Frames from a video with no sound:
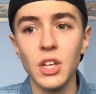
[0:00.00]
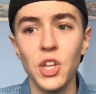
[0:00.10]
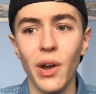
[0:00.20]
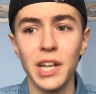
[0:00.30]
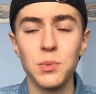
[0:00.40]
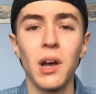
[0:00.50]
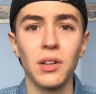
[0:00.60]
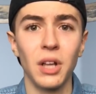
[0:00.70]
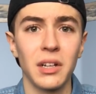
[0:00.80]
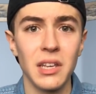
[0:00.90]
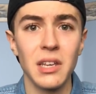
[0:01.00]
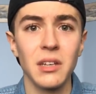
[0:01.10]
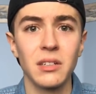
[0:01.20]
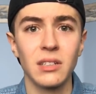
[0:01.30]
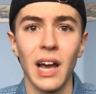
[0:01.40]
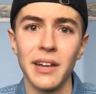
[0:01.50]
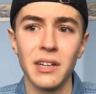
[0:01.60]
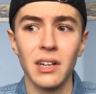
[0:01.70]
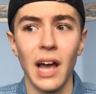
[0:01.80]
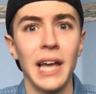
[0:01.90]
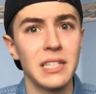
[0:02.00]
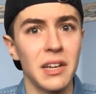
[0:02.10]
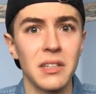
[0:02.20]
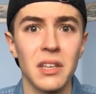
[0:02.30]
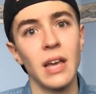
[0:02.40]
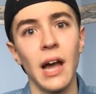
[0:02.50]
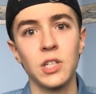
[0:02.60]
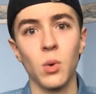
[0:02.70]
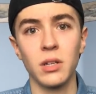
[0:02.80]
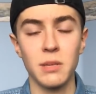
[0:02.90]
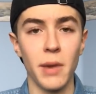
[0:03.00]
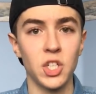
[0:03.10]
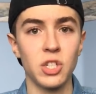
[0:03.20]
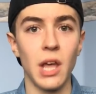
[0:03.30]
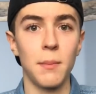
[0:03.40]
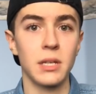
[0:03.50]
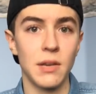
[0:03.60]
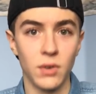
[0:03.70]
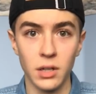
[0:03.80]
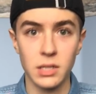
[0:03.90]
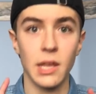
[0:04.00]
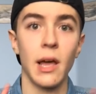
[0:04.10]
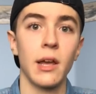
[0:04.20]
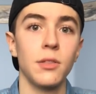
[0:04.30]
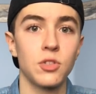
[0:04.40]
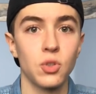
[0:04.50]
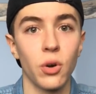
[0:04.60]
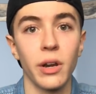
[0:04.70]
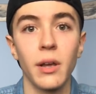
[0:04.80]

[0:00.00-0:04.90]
you know, I guess we got lucky, kinda. I didn't. Yeah, I just wanted to mention that because I forgot to say that in the story.